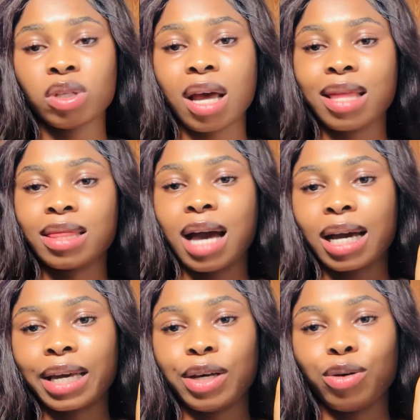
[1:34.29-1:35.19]

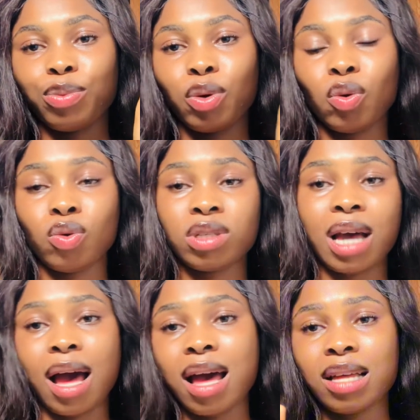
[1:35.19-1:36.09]
dark elbows
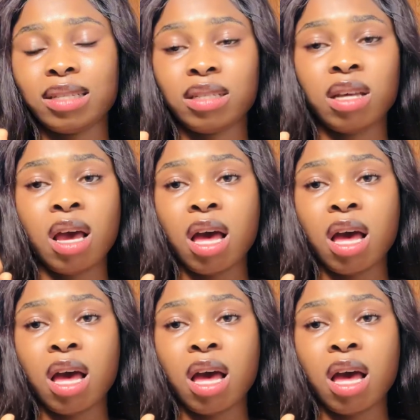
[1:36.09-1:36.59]
and